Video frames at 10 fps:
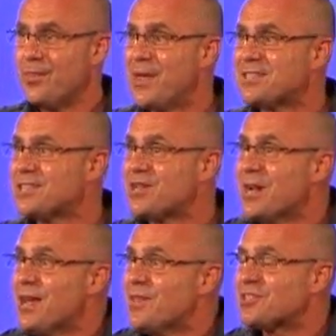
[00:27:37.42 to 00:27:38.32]
This
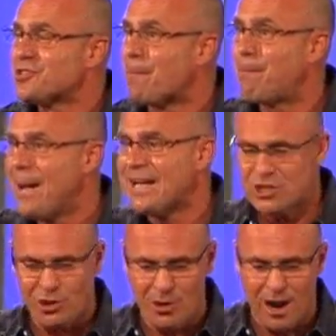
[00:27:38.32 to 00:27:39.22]
is a
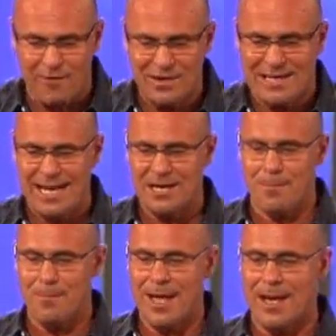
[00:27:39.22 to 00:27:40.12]
picture of a
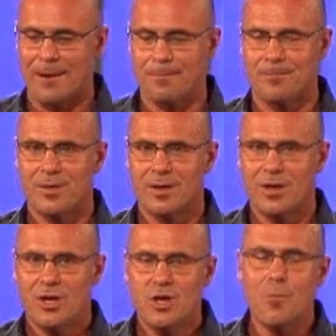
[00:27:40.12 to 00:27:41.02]
kingdom man.
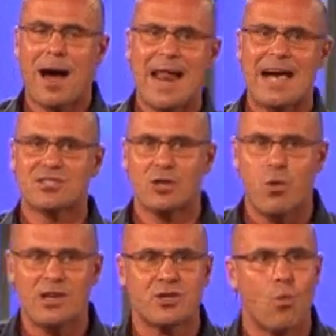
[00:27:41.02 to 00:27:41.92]
You might ask the
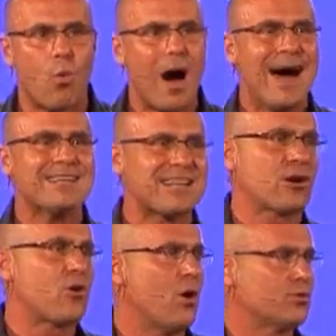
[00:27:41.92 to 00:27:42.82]
question, why is
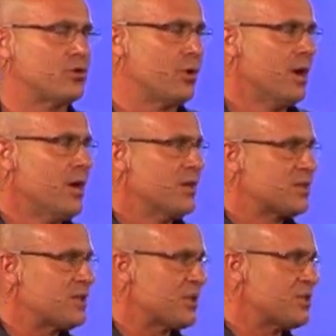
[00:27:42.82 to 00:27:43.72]
our culture
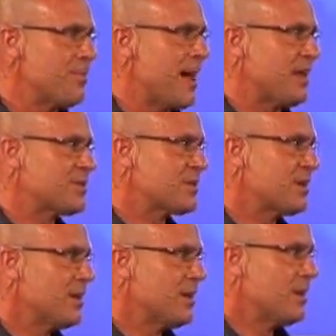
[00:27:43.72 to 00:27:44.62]
such a mess?
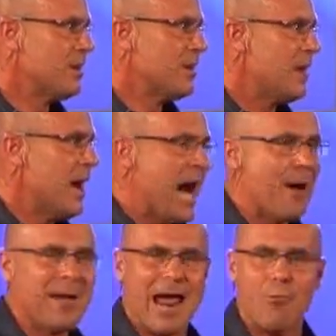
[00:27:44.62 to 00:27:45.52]

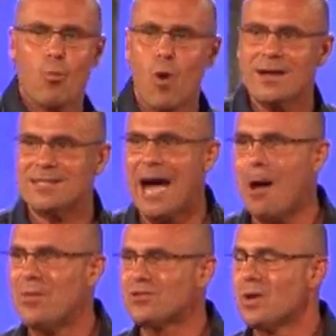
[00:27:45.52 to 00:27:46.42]
I mean, at one
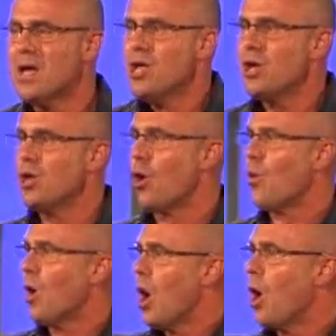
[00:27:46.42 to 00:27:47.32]
time, this was,
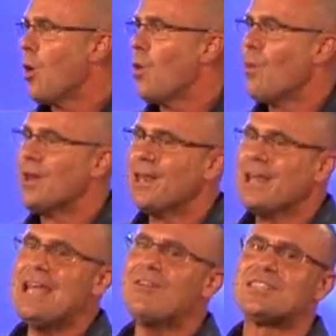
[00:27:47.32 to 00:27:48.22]
when
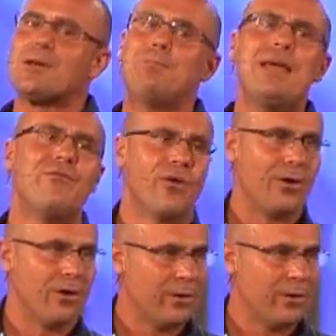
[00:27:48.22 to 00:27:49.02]
Leave It to Beaver